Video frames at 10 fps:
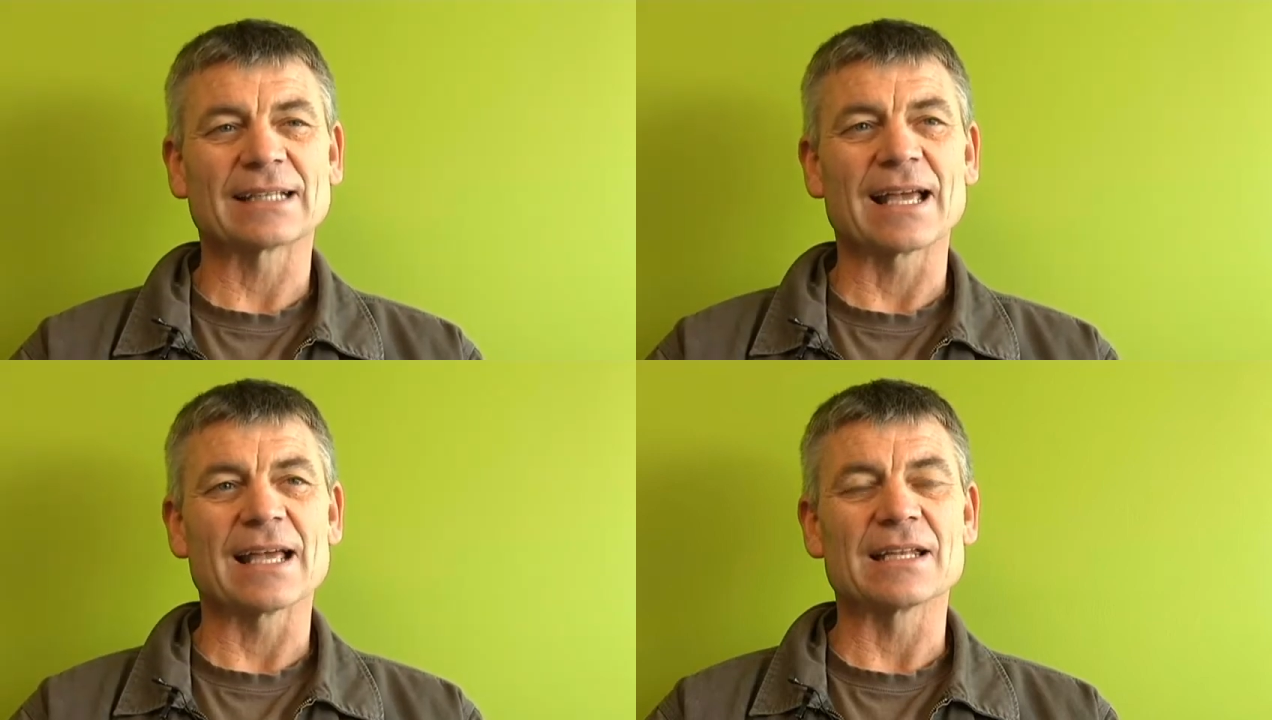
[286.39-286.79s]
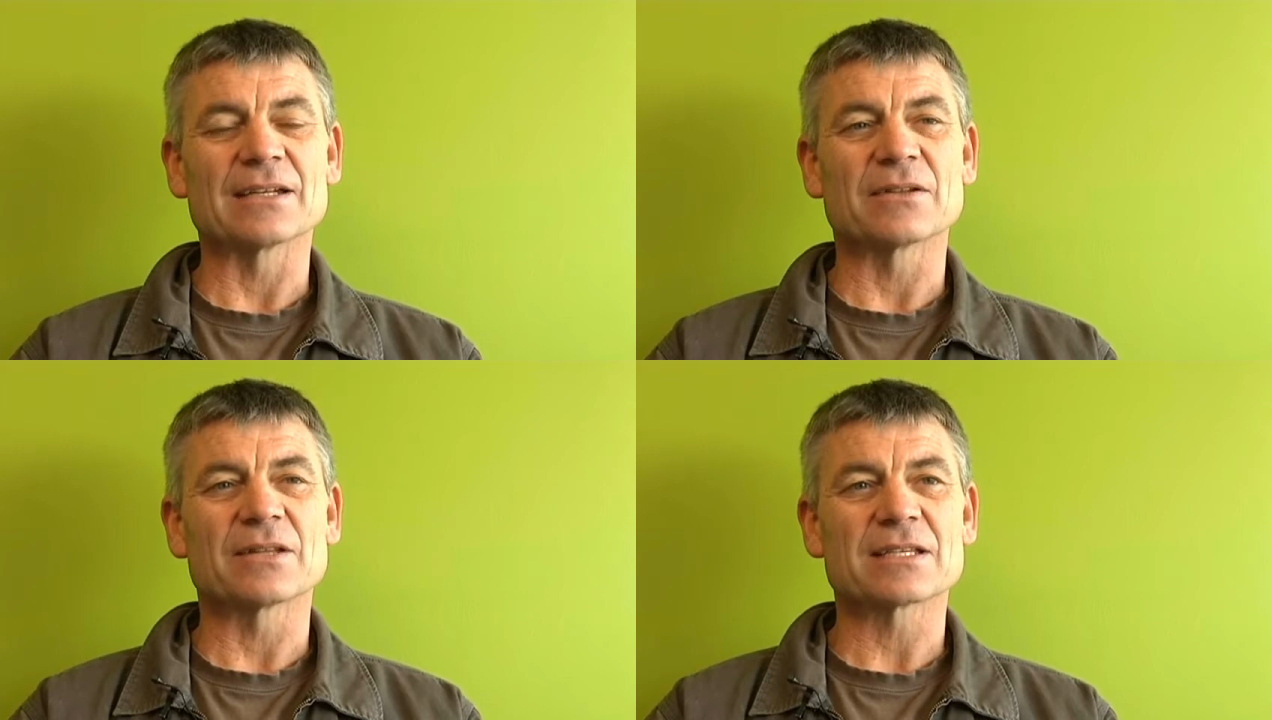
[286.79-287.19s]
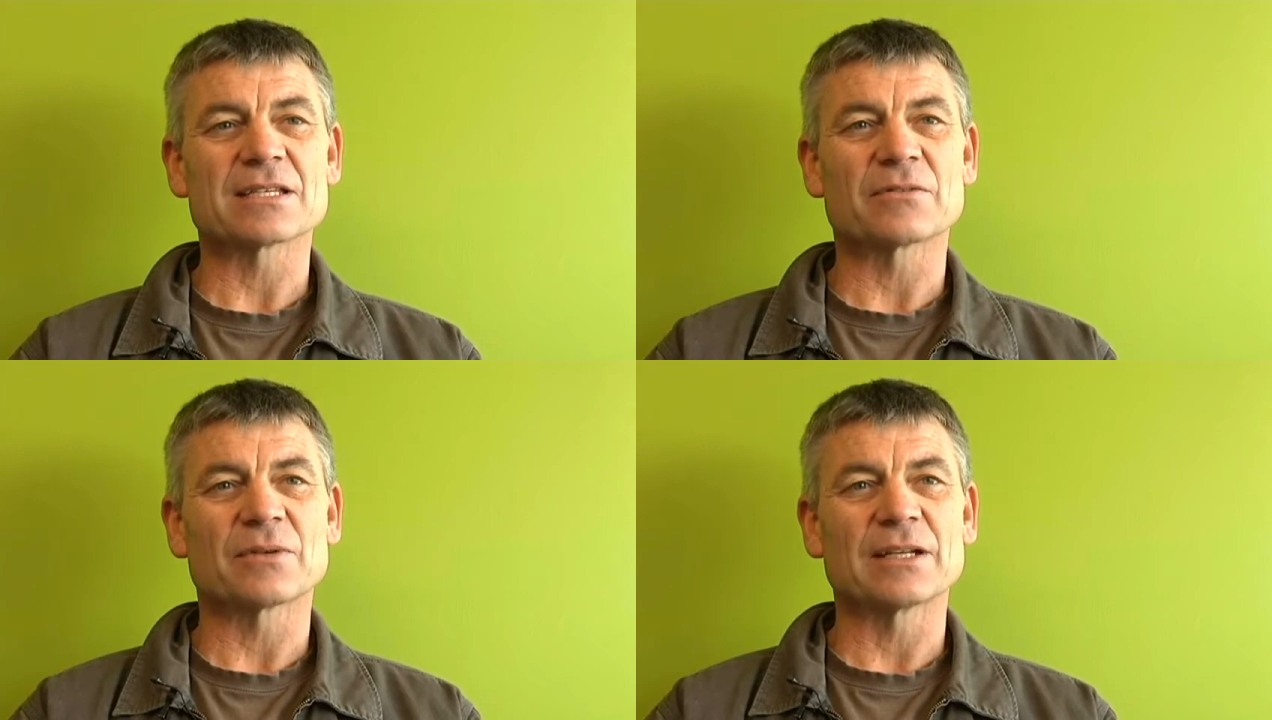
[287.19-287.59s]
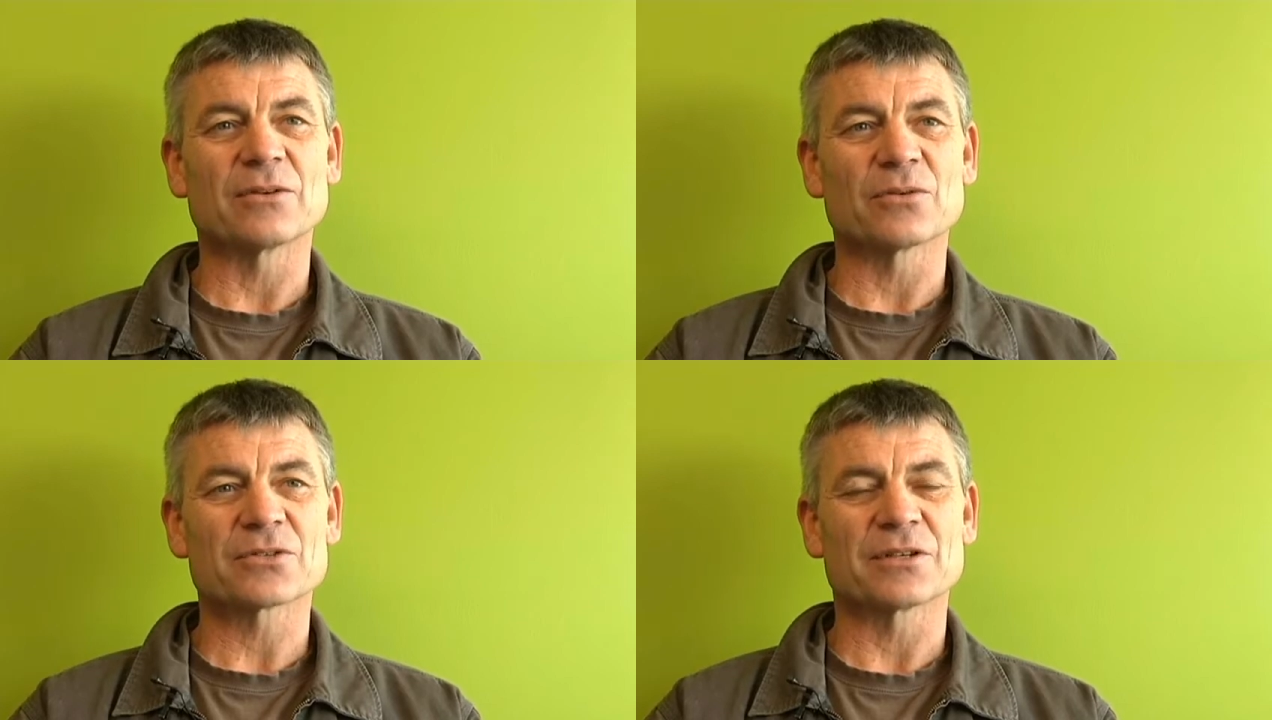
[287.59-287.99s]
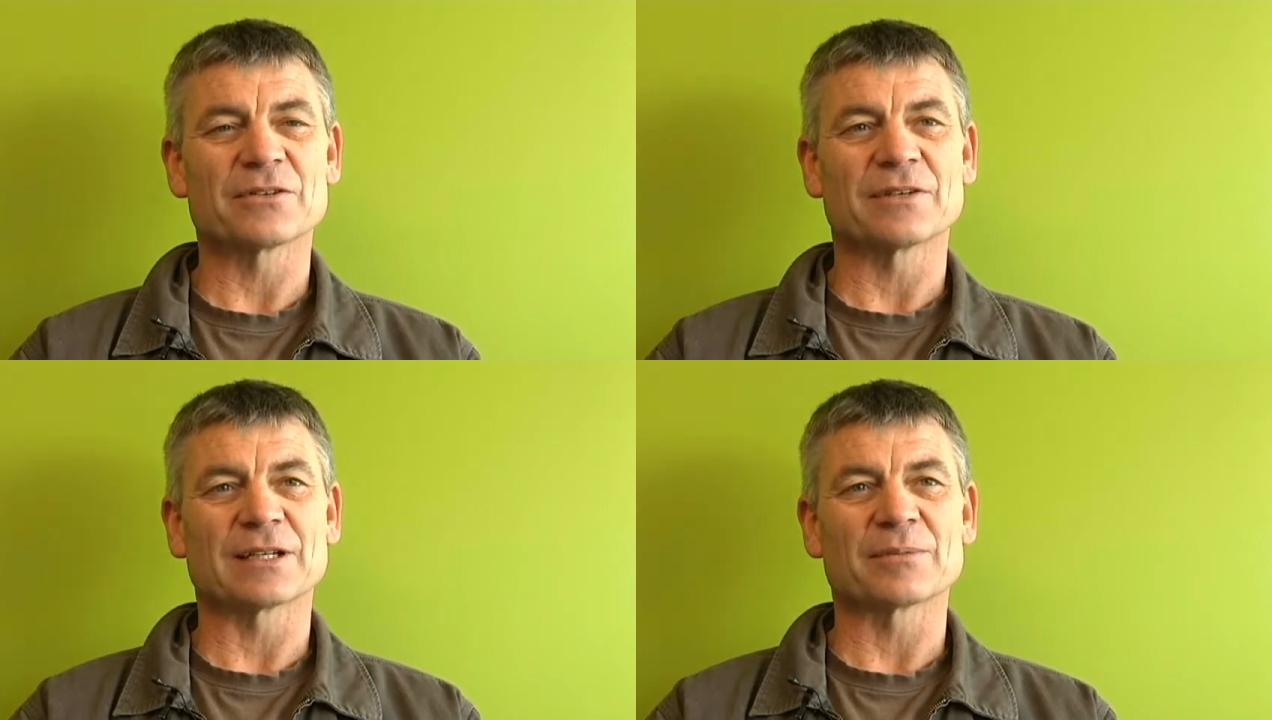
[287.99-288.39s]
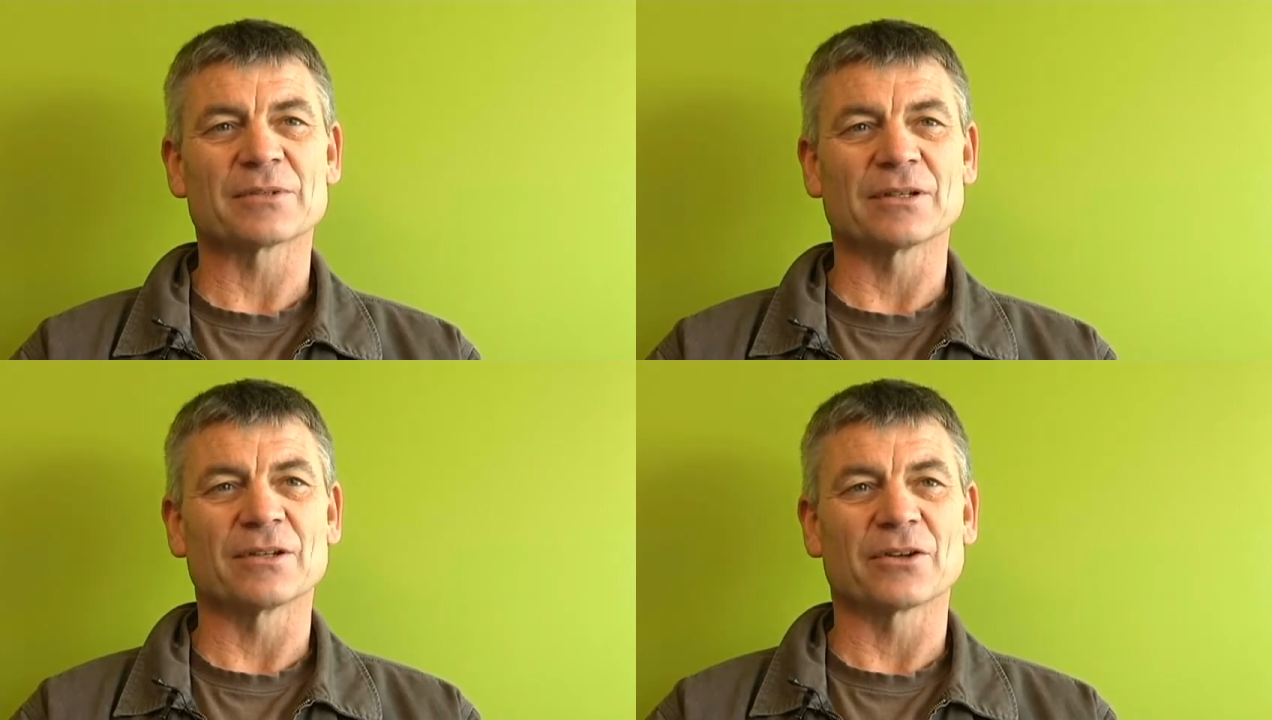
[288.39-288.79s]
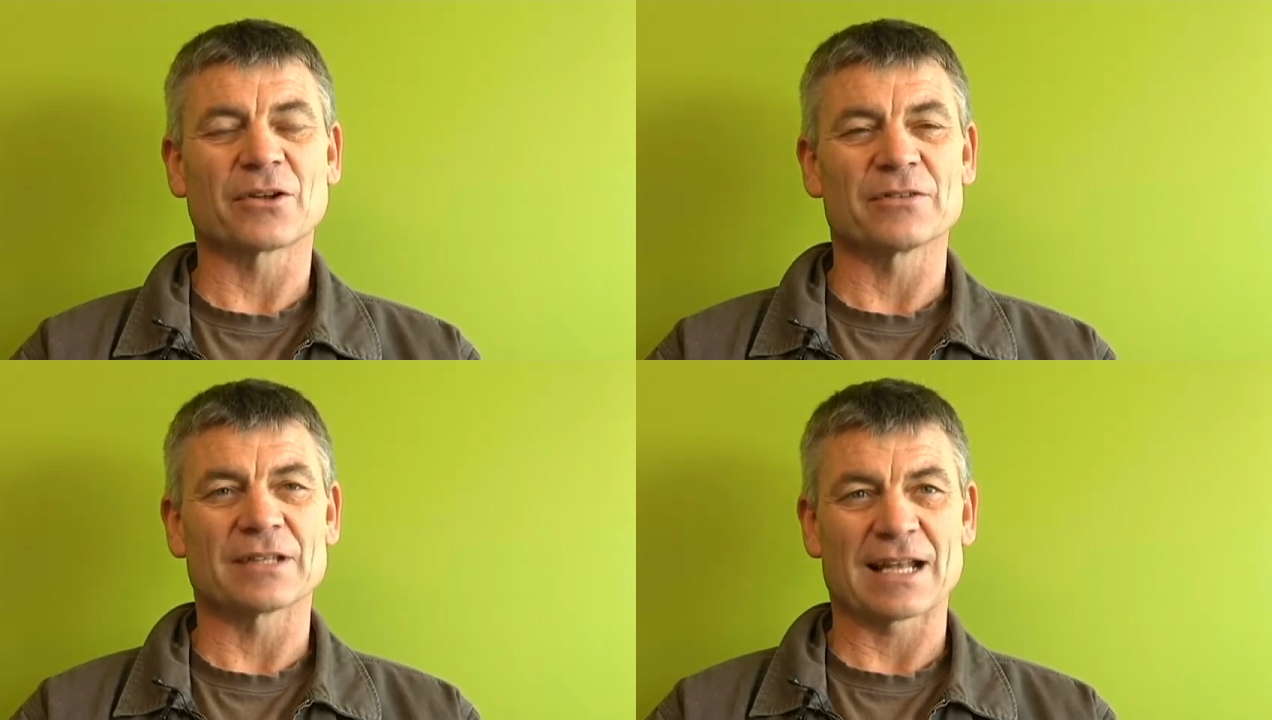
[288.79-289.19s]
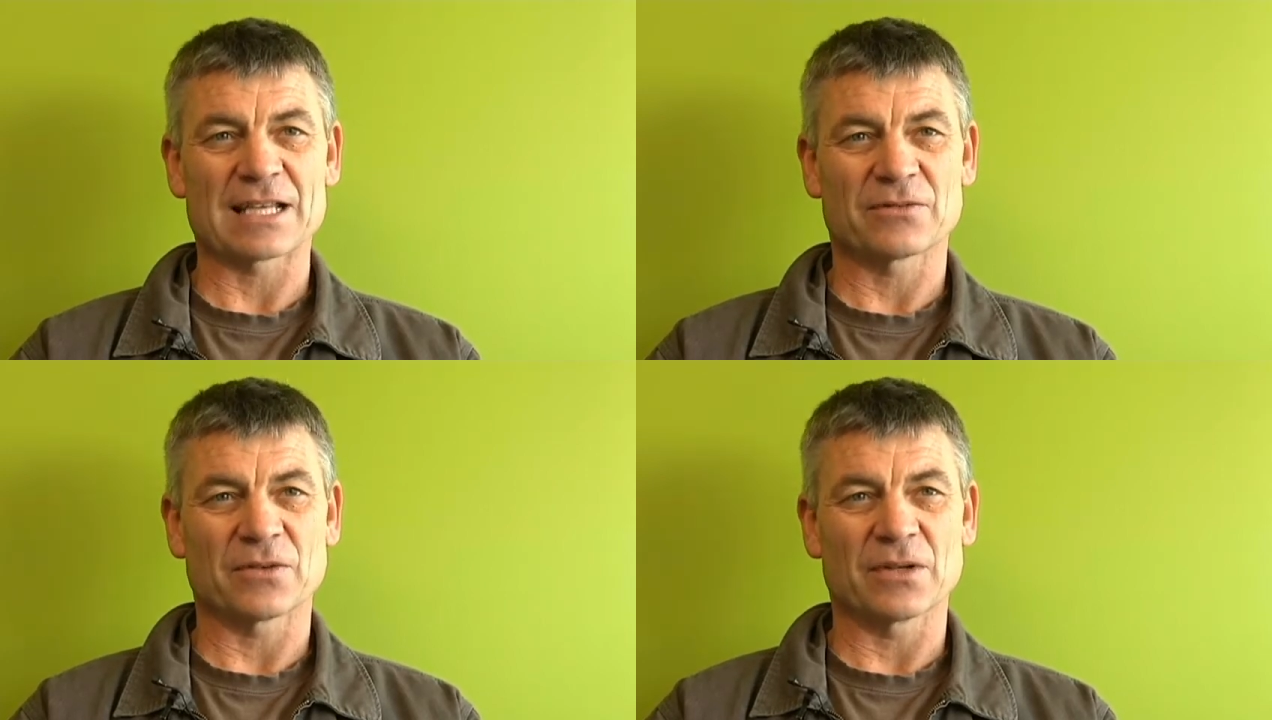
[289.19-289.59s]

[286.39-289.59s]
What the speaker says: and this has really also developed a lot over the last few